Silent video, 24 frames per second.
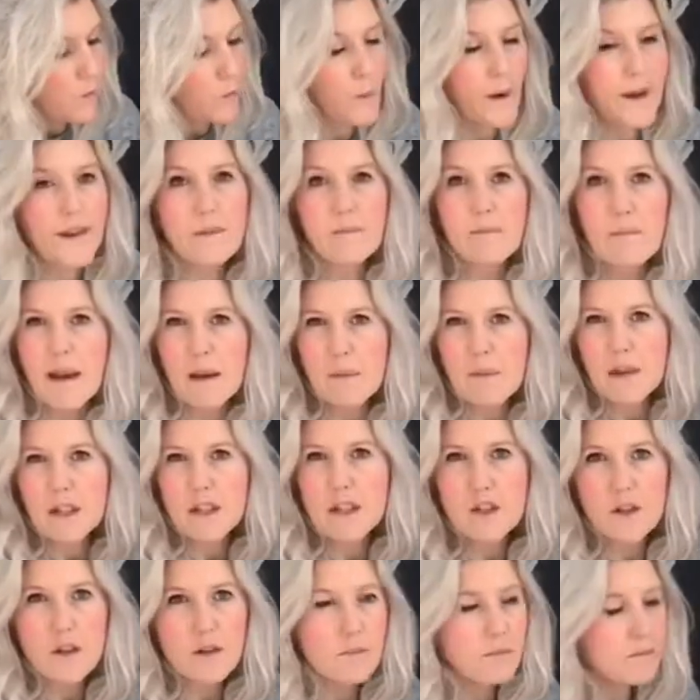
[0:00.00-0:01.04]
with maybe
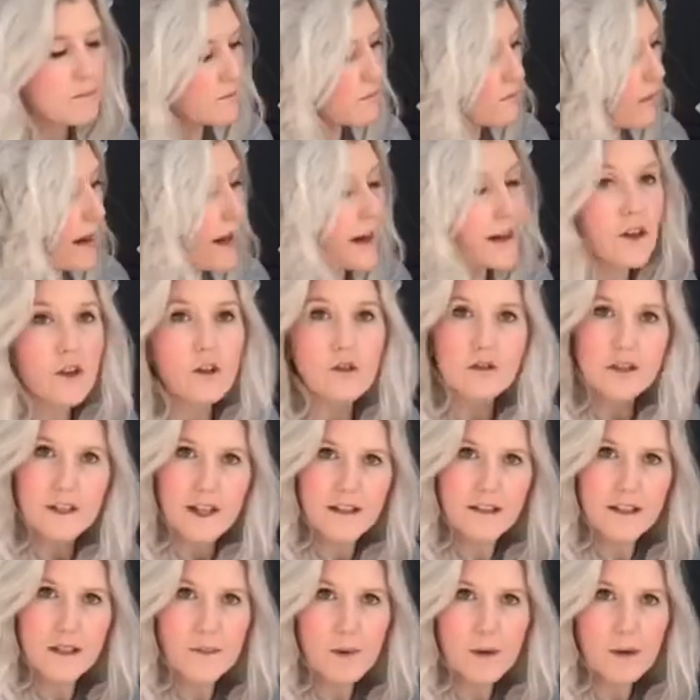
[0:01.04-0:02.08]
some ankle
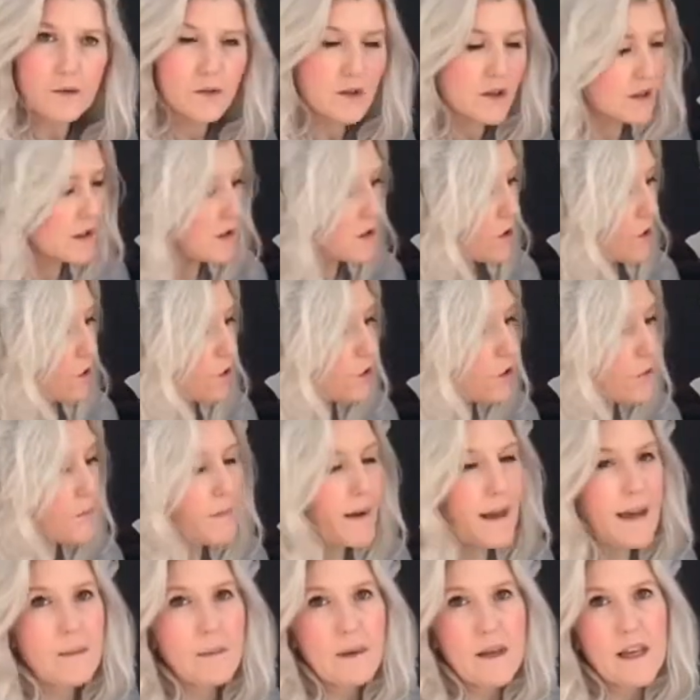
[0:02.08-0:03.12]
Chelsea boots, or
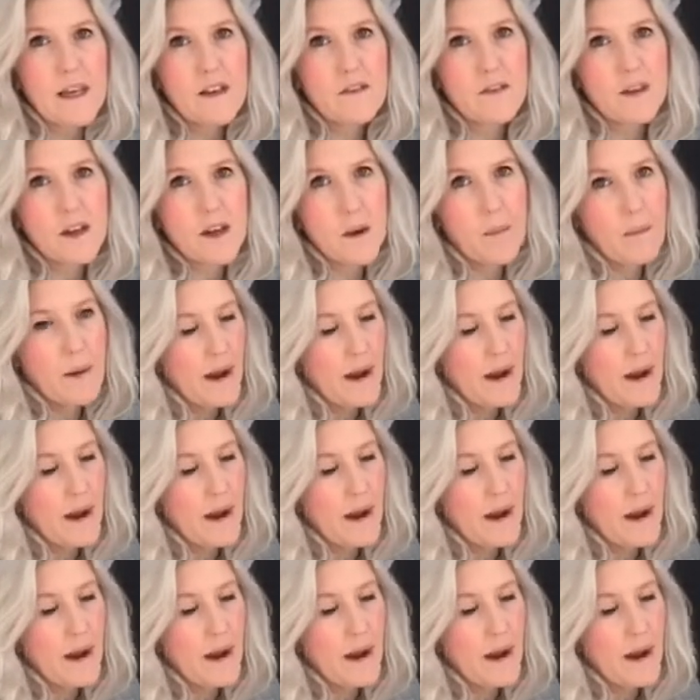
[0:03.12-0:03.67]
maybe even a